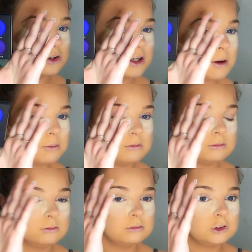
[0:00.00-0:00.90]
on
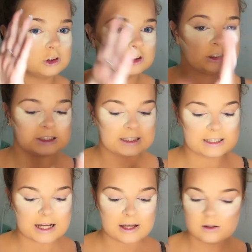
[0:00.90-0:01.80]
Don't Dig
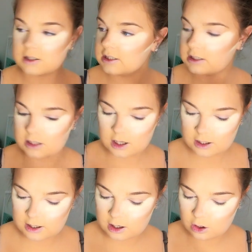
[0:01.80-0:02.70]
Your Nails In,
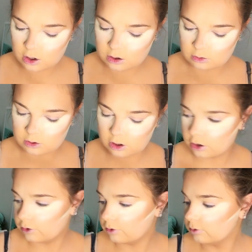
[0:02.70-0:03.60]
Talia. Oh
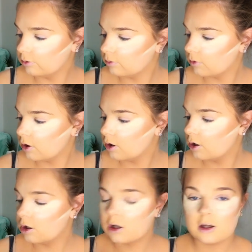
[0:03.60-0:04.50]
no,
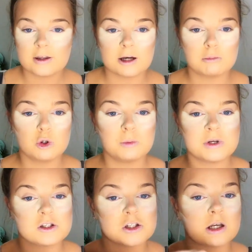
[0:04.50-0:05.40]
that poor
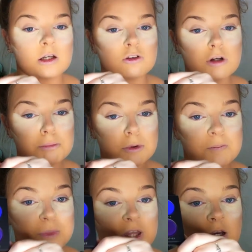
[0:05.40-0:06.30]
pink shade, rip.
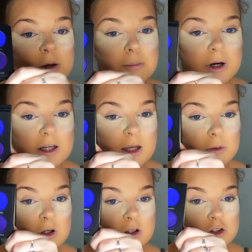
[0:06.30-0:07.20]
But yeah,
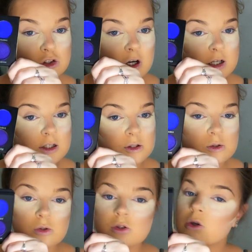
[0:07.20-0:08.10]
we're gonna try and
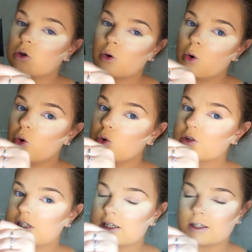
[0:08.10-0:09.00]
use
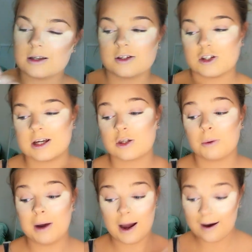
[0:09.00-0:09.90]
all 6 other shades
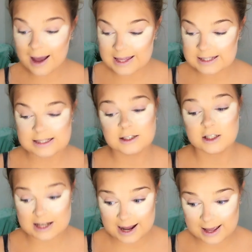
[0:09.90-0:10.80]
on my eyes
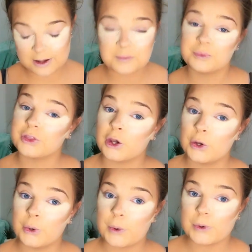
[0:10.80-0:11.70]
today.
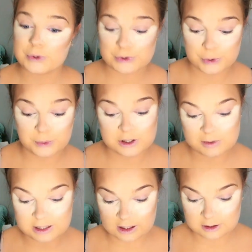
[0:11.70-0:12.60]
So
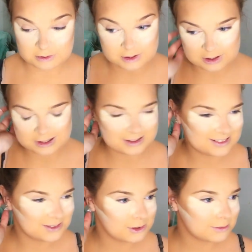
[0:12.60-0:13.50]
wish me luck because I
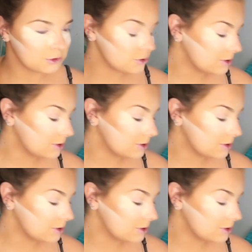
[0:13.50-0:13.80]
don't know what I'm